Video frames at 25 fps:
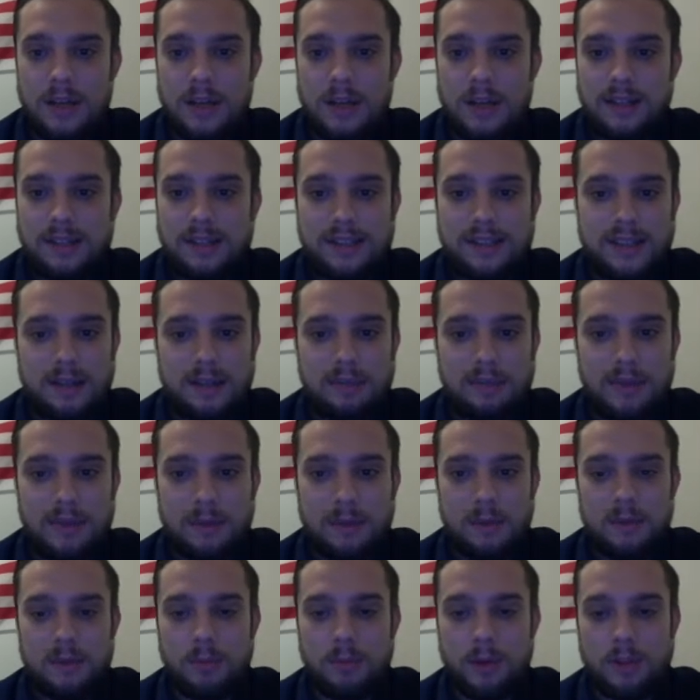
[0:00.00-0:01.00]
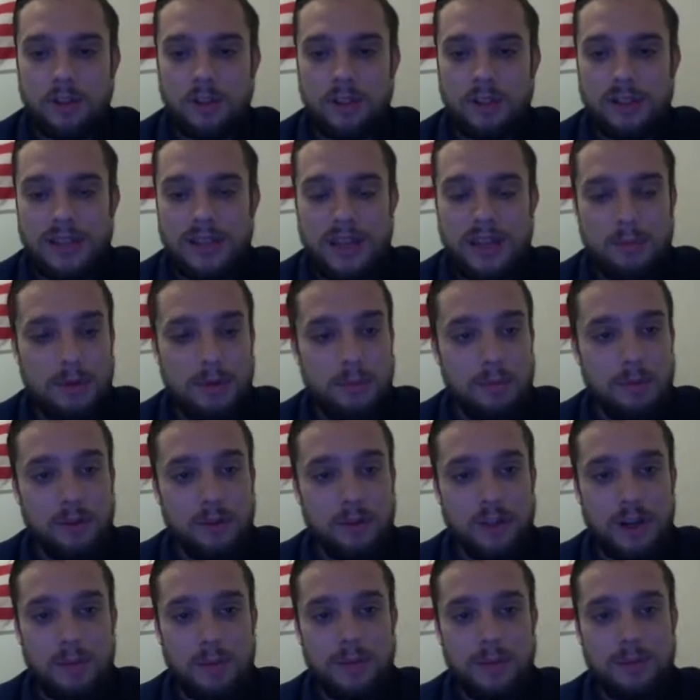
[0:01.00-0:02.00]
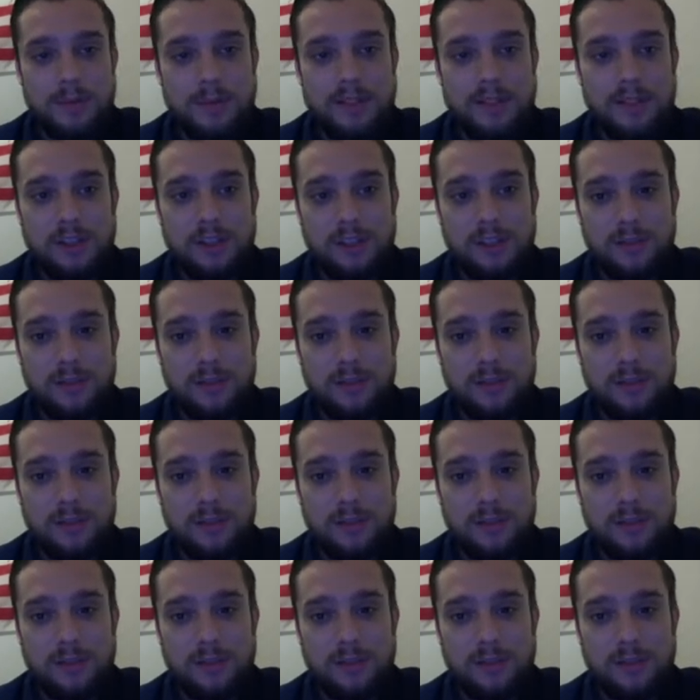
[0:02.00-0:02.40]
Same thing with campaign budget optimization.